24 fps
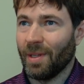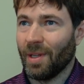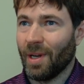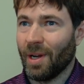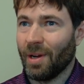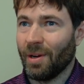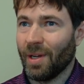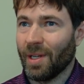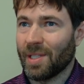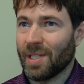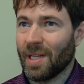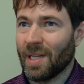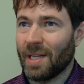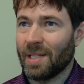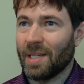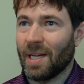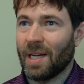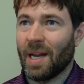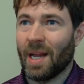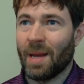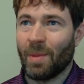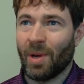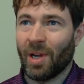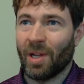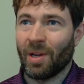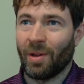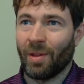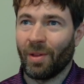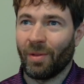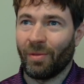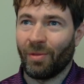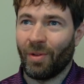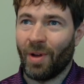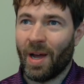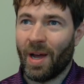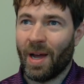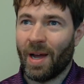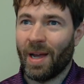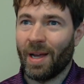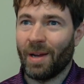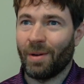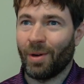you know, it's not dynamic and on the fly.